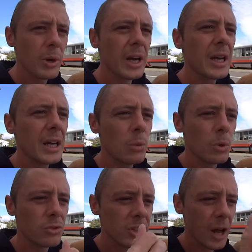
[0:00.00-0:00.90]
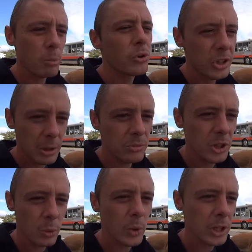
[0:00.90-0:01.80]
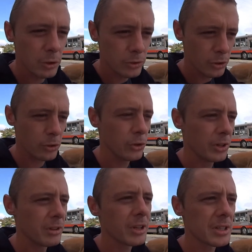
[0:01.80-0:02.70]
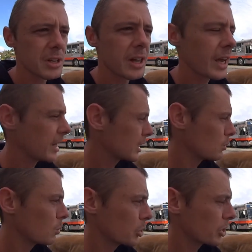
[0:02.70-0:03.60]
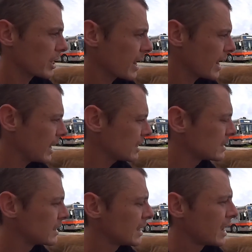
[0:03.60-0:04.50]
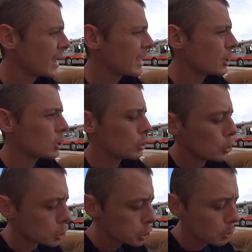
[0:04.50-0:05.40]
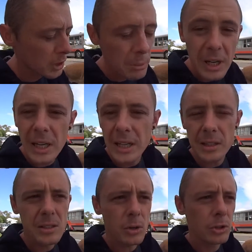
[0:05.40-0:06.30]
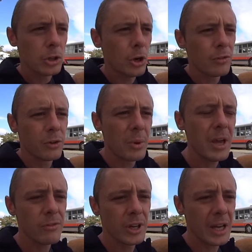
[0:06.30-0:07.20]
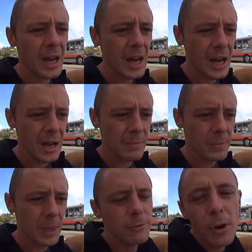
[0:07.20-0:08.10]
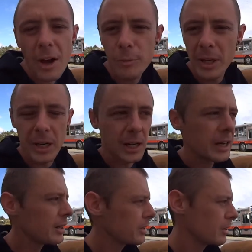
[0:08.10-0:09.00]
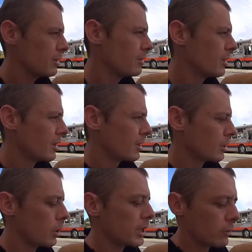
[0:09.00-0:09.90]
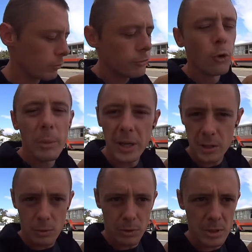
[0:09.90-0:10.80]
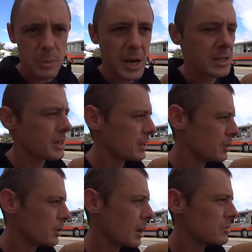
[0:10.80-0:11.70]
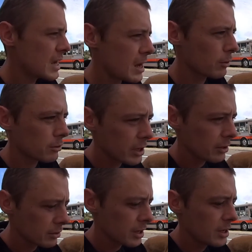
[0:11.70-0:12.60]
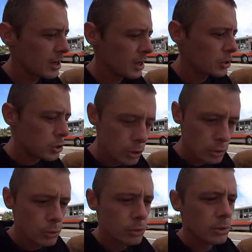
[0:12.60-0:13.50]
it, he will start preempting when you turn and things like that, and he will work it out. You can shorten up the lead, so you go from having a 5-meter lead, and then you only give him 4 meters worth of space, and then you come down 3, 2,